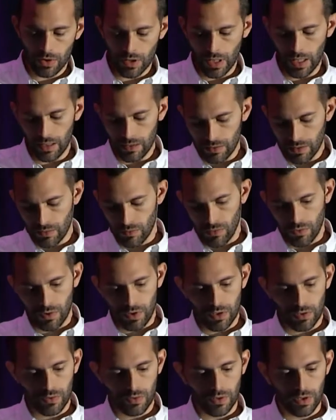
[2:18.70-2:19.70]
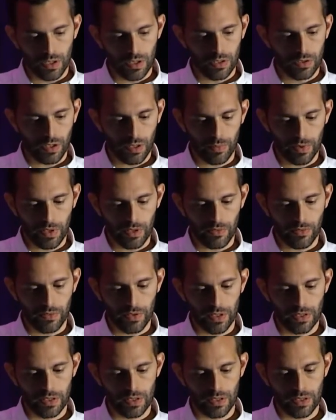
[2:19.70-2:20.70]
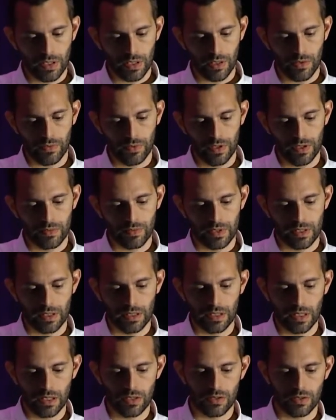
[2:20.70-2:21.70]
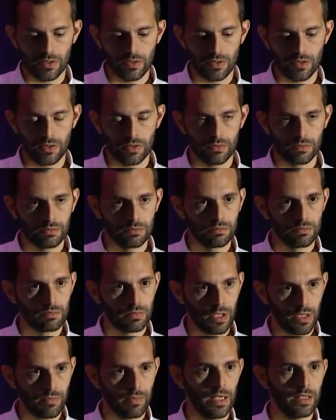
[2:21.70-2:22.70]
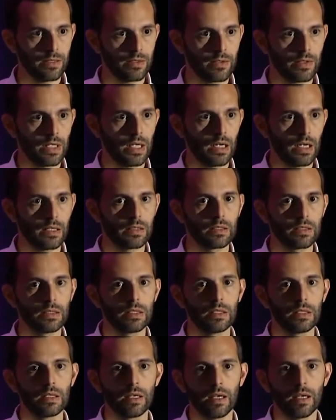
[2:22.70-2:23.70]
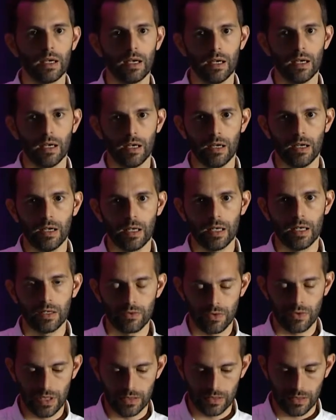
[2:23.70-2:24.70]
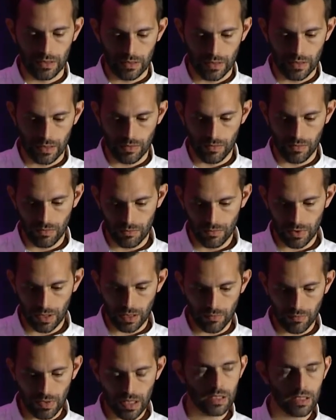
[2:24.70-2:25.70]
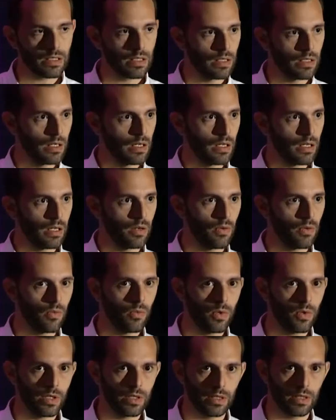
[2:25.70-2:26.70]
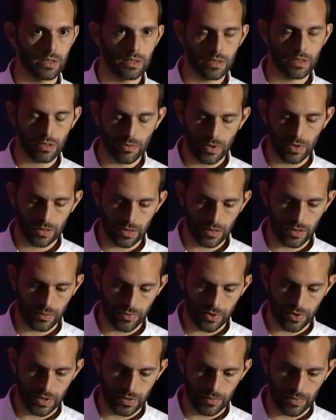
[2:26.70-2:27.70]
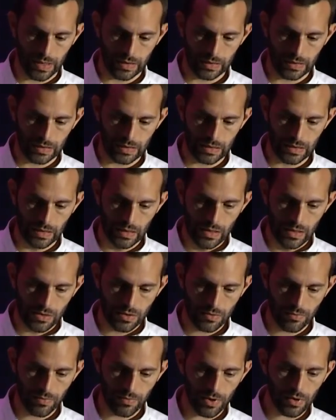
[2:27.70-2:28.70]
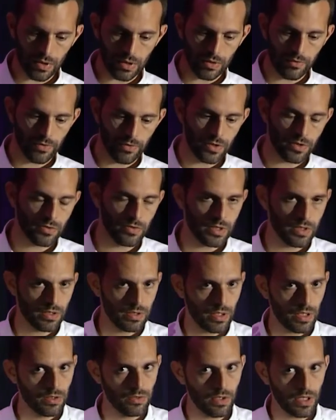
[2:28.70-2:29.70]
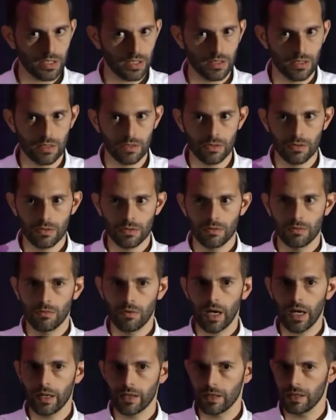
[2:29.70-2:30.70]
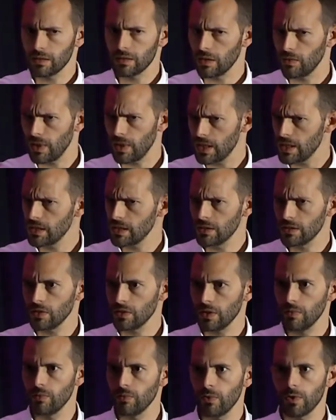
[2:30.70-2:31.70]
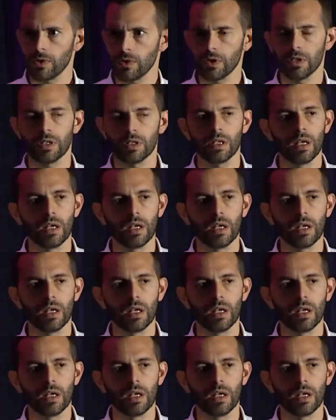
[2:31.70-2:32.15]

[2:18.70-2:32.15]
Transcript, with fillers: to enter more into the topic of this, of this presentation. So augmented reality uh, in retail and what it means and, and what, is, what are the possibilities. So probably the first question that you ask is why retail? Why is it so important?